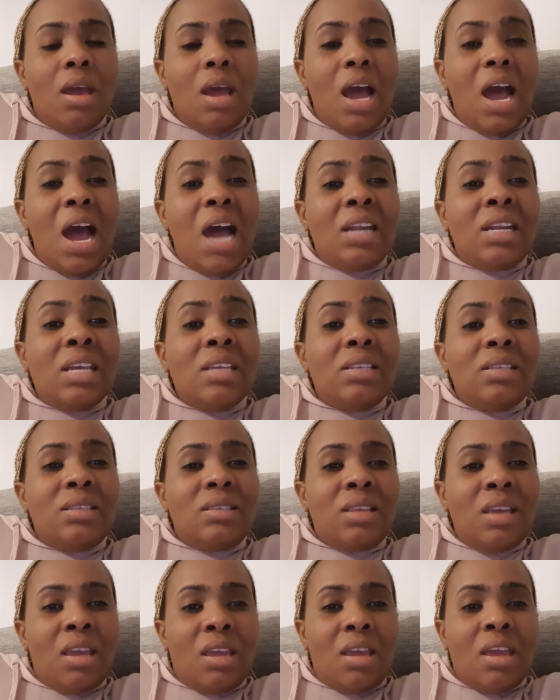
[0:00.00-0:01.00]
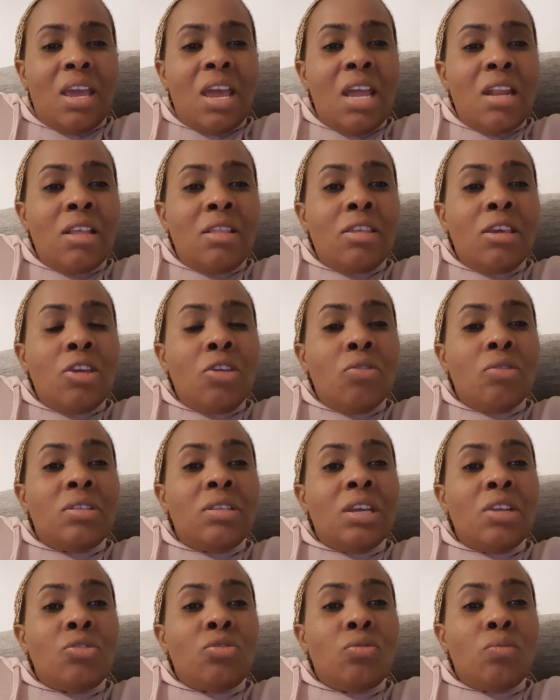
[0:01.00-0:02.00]
And I say, anything you
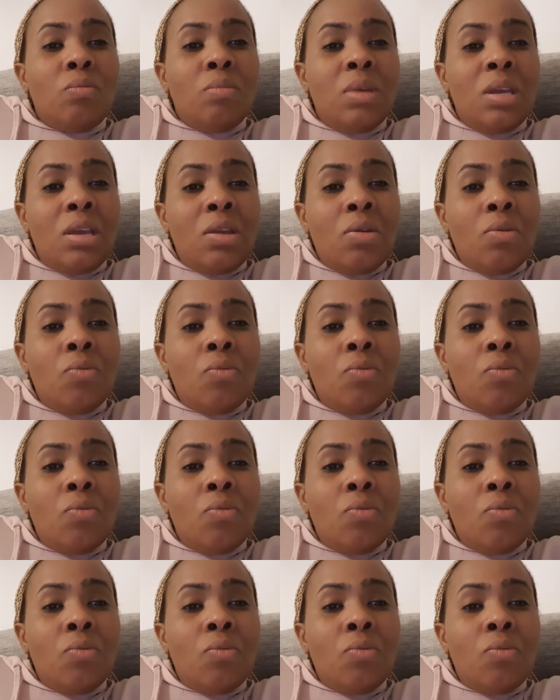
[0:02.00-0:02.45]
say to me